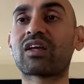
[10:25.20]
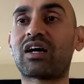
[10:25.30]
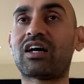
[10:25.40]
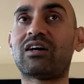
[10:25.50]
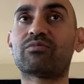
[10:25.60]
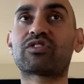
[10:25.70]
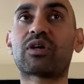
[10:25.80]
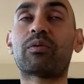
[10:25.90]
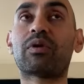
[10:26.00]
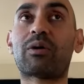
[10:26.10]
Um, so I,
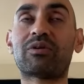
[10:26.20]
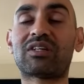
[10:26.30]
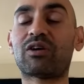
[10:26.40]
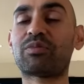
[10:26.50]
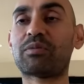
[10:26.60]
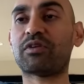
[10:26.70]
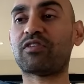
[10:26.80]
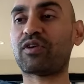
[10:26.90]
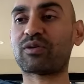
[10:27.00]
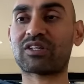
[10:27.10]
w- I would tell people to
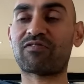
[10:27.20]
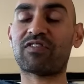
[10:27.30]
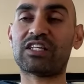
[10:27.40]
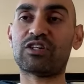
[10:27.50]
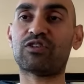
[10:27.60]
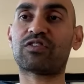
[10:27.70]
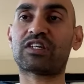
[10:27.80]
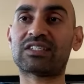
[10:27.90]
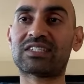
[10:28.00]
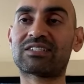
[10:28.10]
focus on video
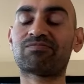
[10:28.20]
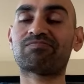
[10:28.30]
first.